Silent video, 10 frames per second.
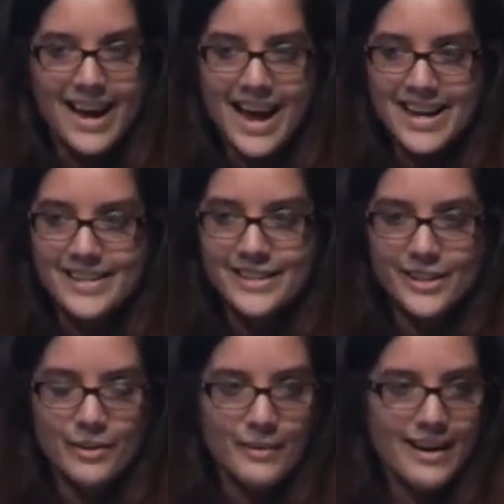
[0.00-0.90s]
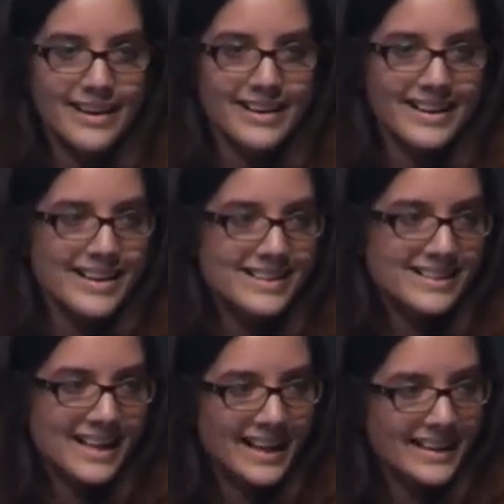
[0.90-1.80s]
And you know what?
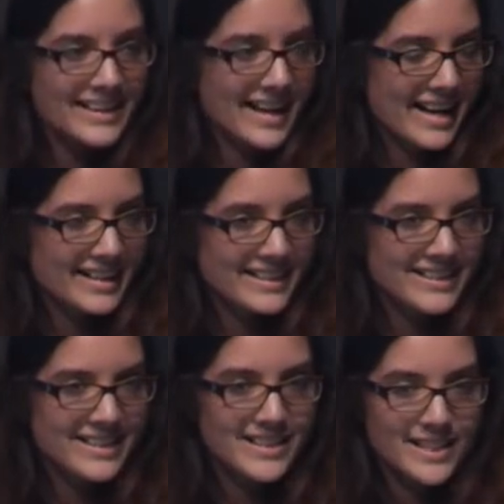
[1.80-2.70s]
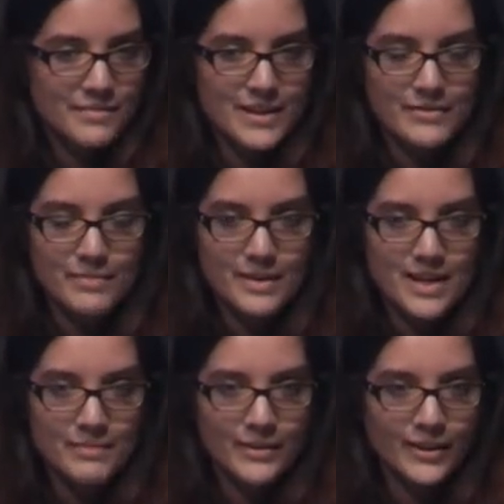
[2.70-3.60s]
It's kind of nice to be with
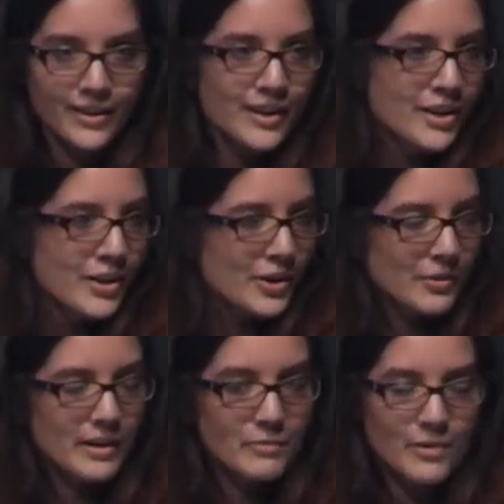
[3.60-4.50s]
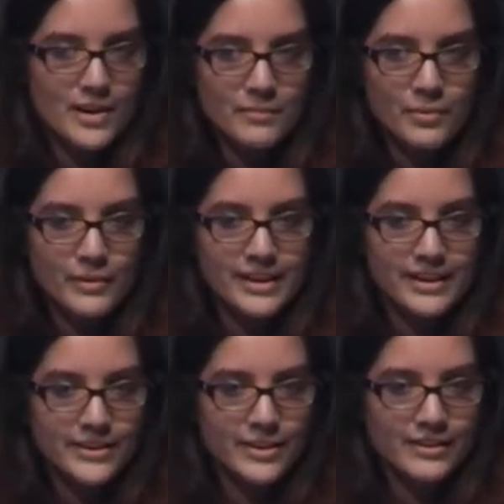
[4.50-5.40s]
people who, at one point
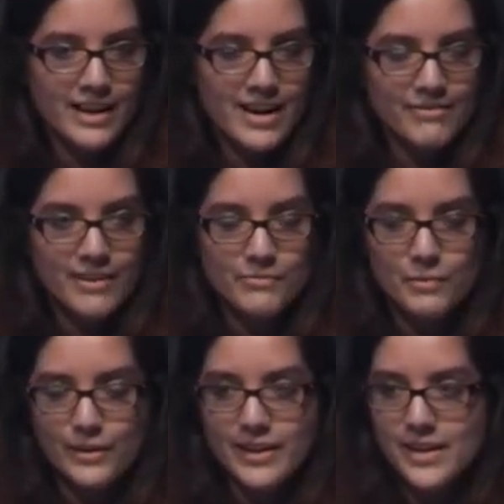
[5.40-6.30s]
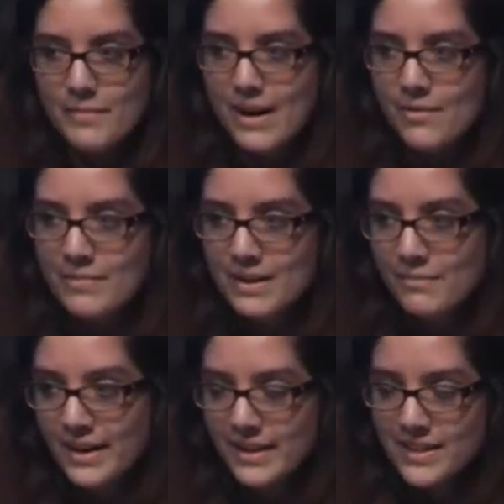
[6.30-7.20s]
in their life, have worried about being
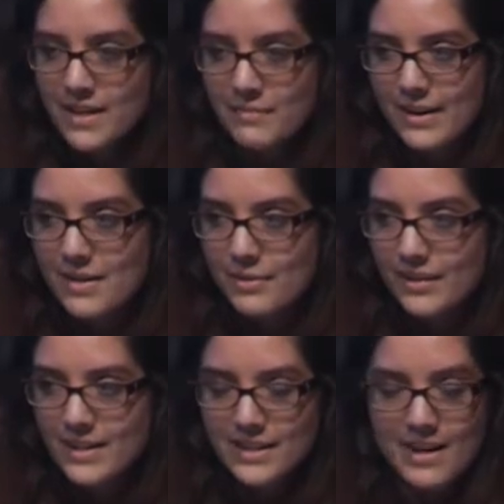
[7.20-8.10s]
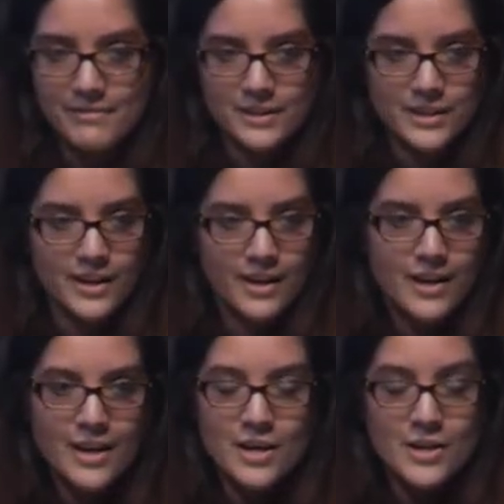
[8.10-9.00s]
picked up by a police officer,
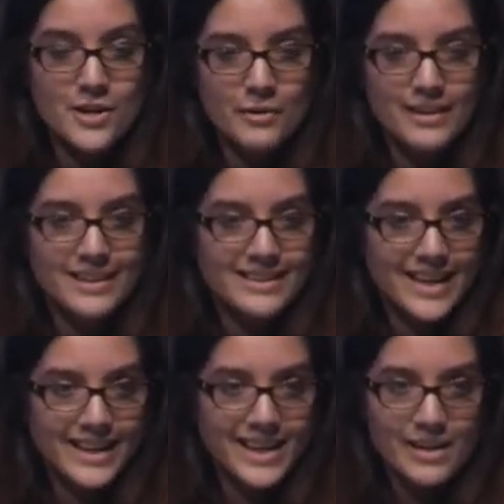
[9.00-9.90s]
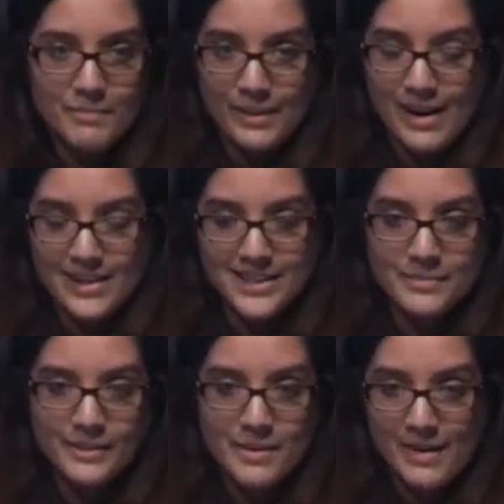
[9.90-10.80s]
knowing that they can't
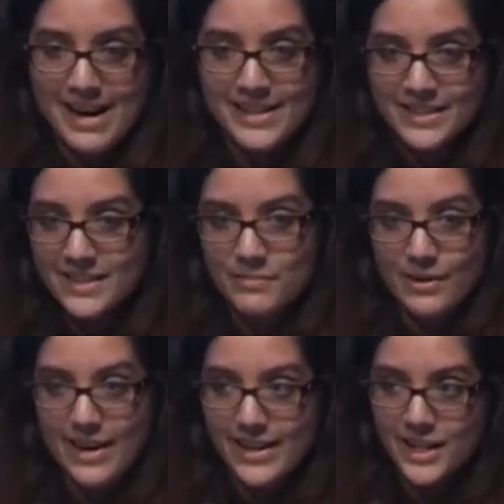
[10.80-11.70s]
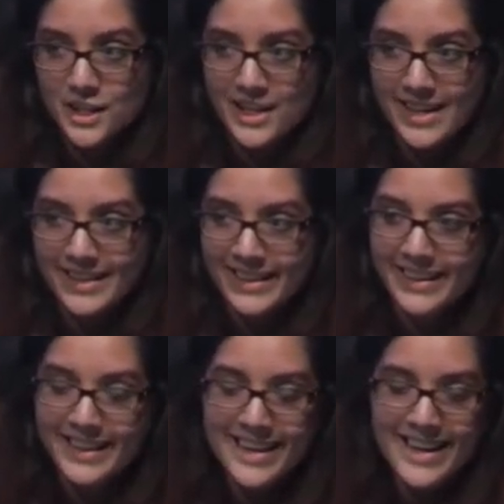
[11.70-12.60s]
possibly pass a sobriety check,
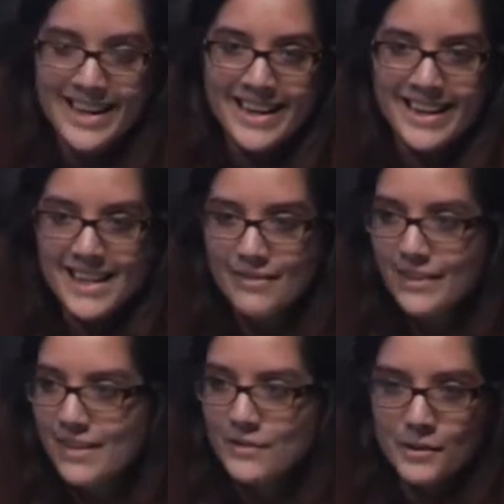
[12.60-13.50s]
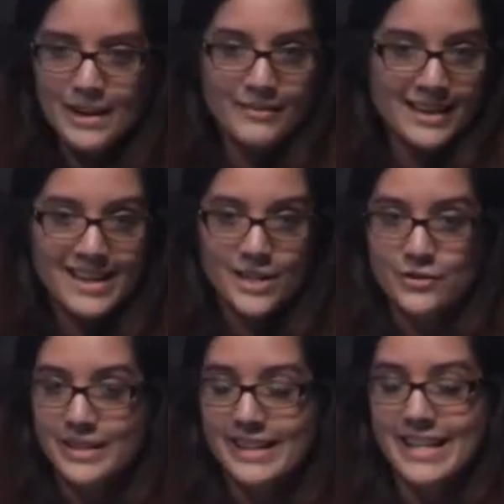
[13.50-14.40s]
even if you haven't had a
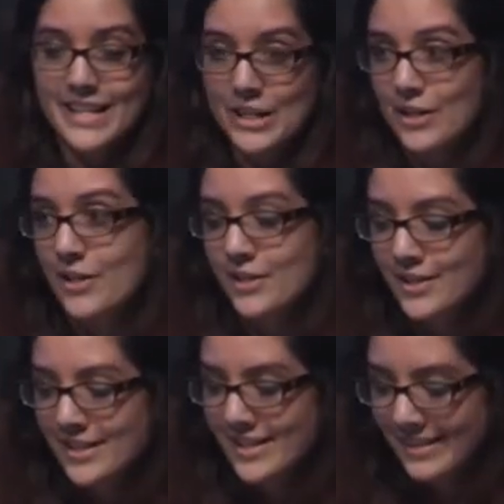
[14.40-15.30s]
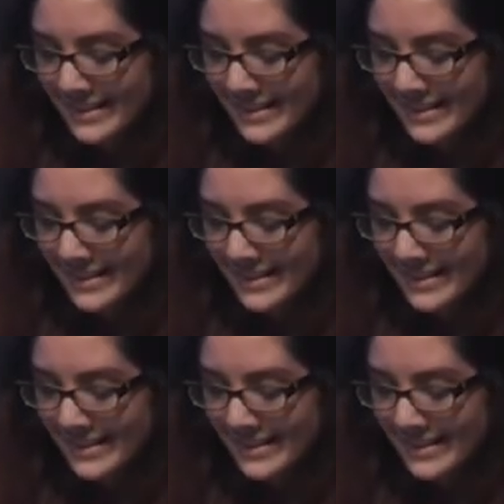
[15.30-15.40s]
drink in years.